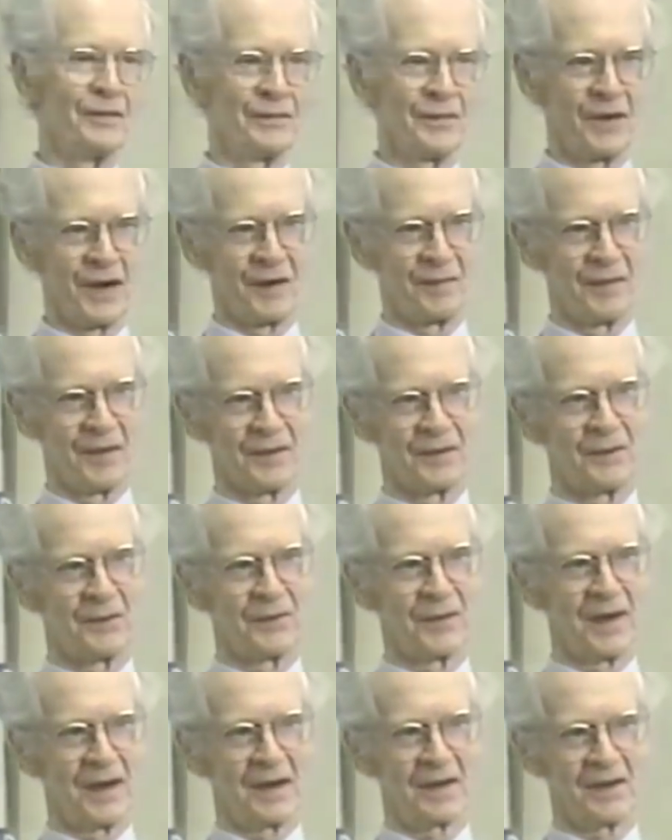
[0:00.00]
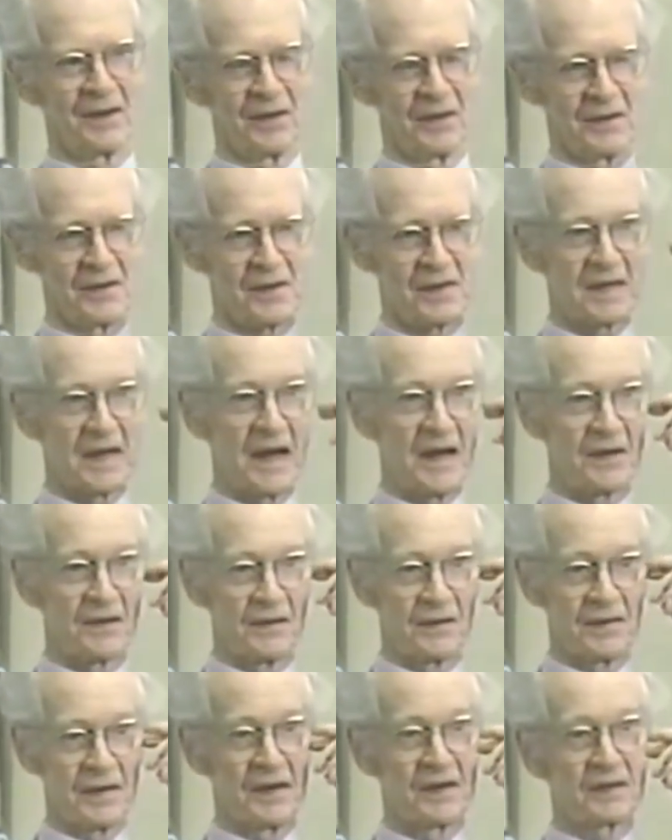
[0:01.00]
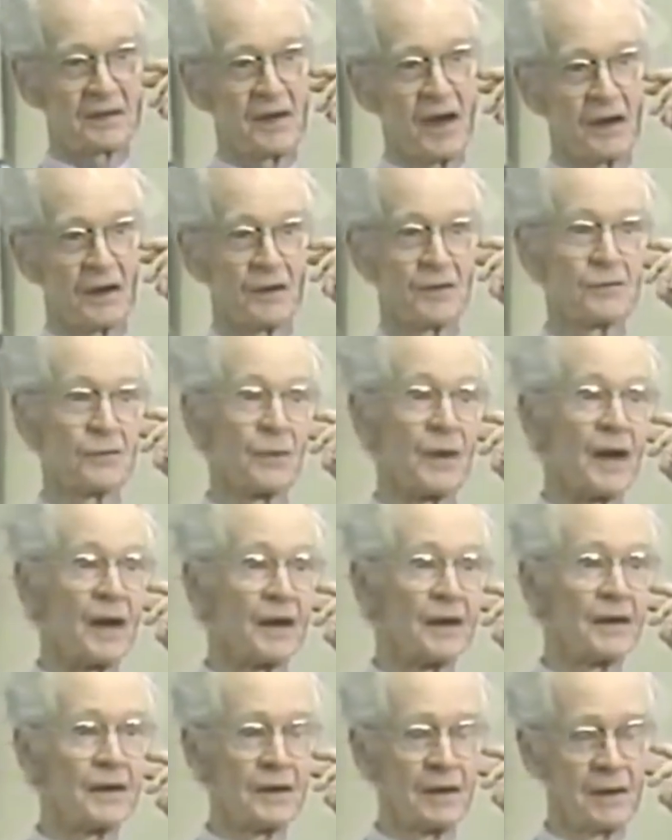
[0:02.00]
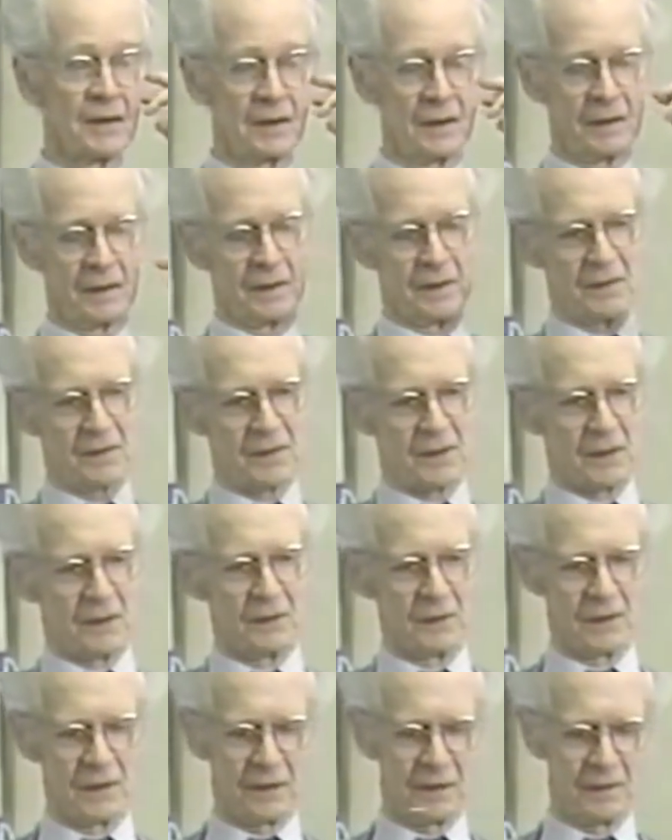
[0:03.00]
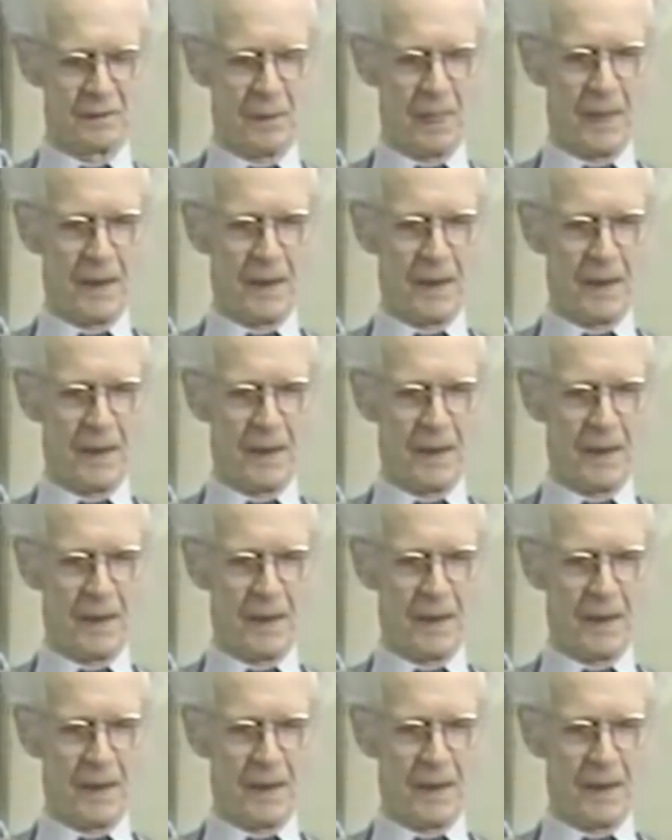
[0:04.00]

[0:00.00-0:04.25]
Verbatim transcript: invariably do that. There are standard things, colors, red, and so on.